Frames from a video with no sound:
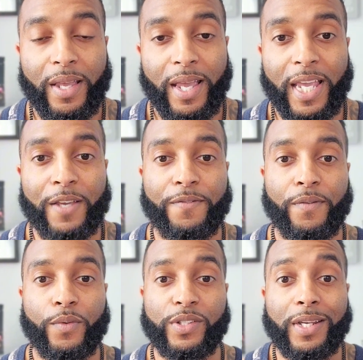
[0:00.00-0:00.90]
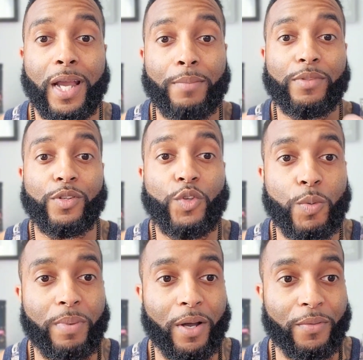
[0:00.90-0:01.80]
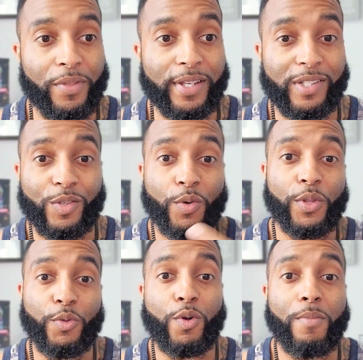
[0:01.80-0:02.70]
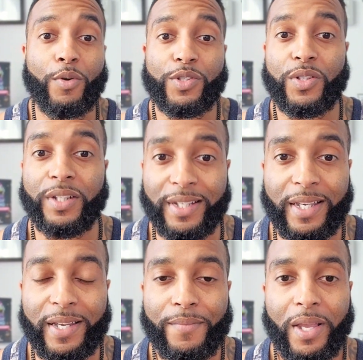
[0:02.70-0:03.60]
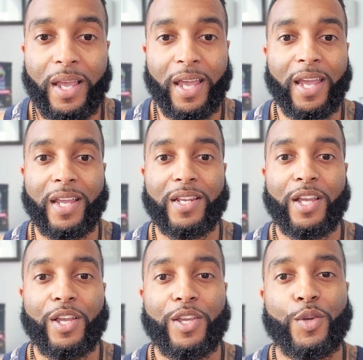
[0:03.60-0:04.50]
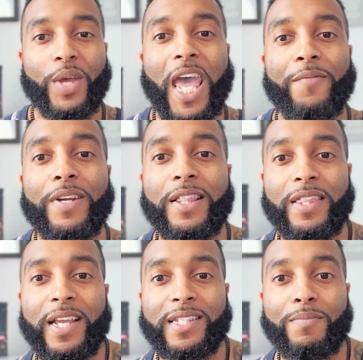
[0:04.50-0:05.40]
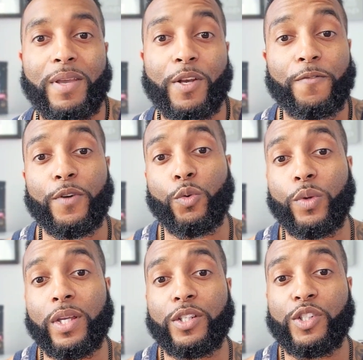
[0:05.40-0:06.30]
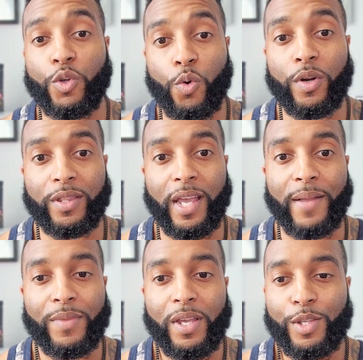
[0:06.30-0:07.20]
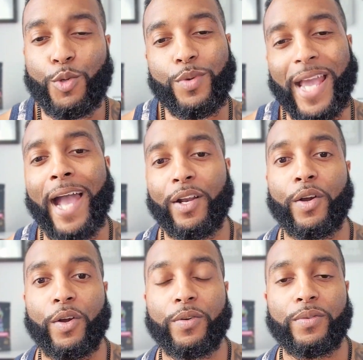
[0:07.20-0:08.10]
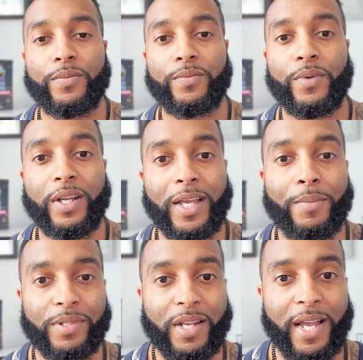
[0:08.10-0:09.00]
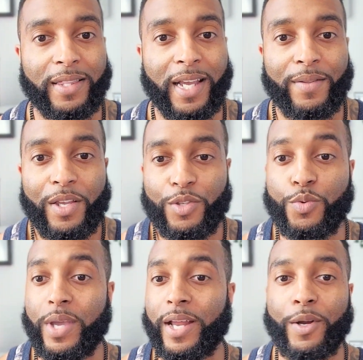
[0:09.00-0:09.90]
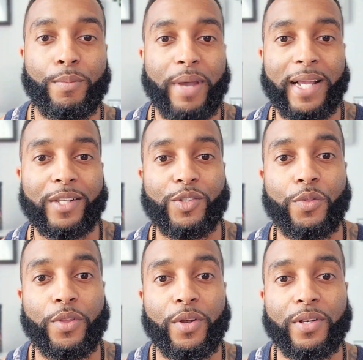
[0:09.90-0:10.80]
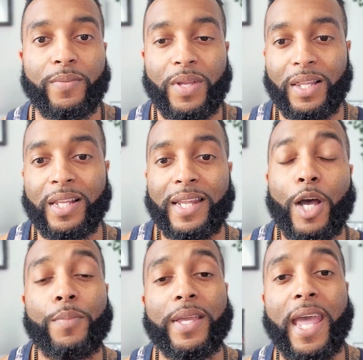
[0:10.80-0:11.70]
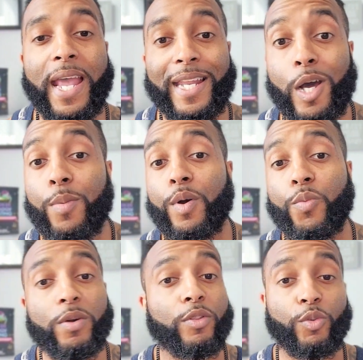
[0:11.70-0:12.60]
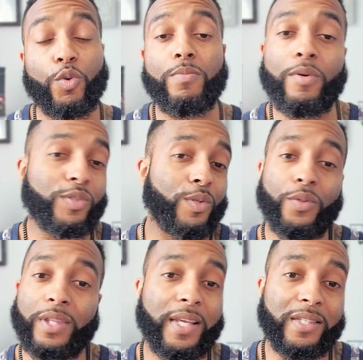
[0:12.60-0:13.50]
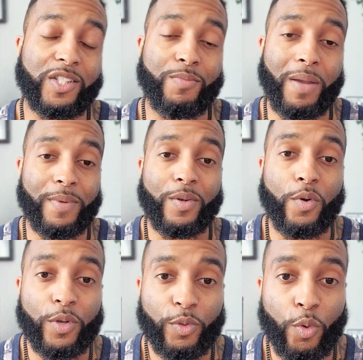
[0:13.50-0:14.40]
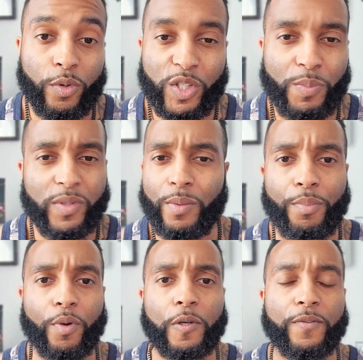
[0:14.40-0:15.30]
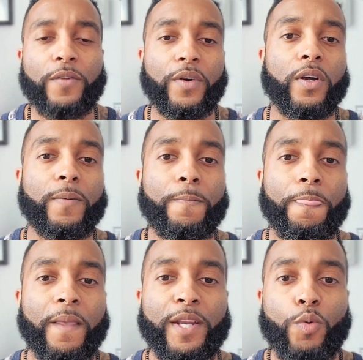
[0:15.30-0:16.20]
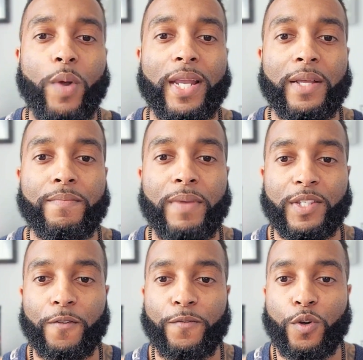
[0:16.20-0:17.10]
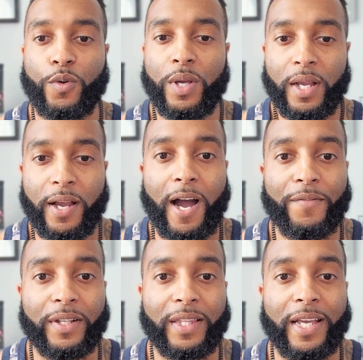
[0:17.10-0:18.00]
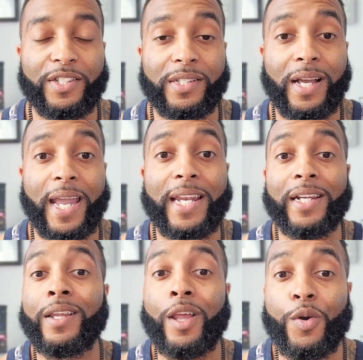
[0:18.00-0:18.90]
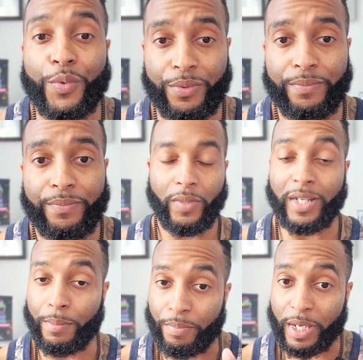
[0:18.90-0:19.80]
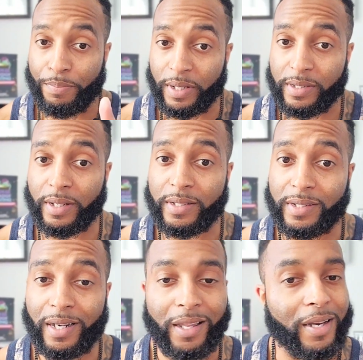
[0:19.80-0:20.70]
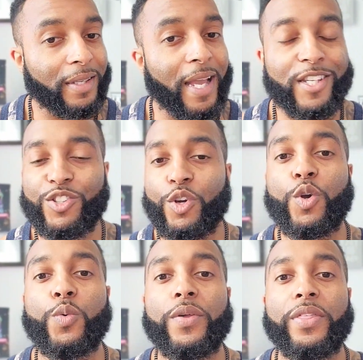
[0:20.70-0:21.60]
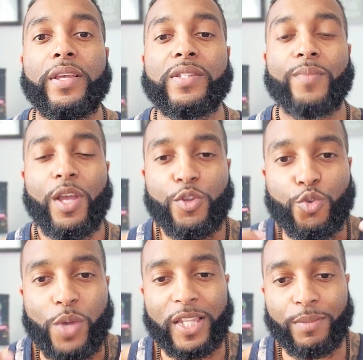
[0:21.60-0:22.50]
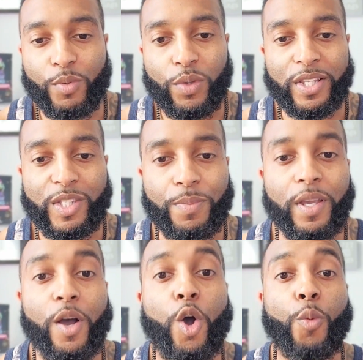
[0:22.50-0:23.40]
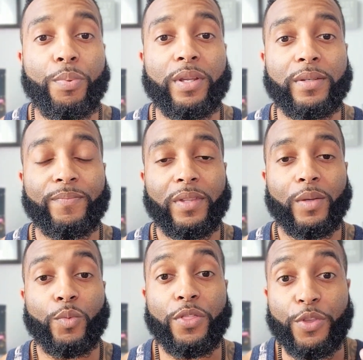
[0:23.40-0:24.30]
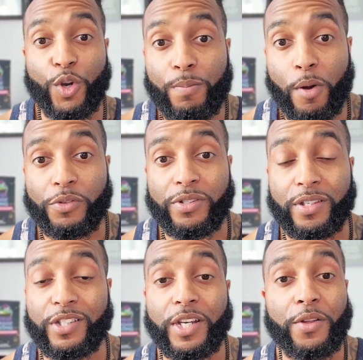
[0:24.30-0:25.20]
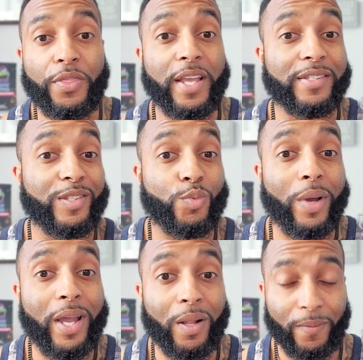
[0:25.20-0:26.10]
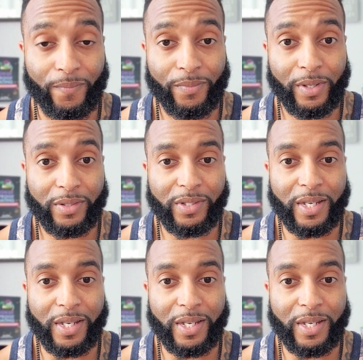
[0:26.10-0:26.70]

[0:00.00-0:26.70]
if when she comes to you about things she's going through emotionally and you don't have anything to make her feel reassured that you got her when it comes to that you got her back, that you're there to lend a helping hand to help her work through emotional things that she might be going through, or just be supportive of her in a way that makes her feel confident that she's not in it alone. And a big piece of this that a lot of guys struggle with is you have to be willing to be open with your emotions and share things as well. See,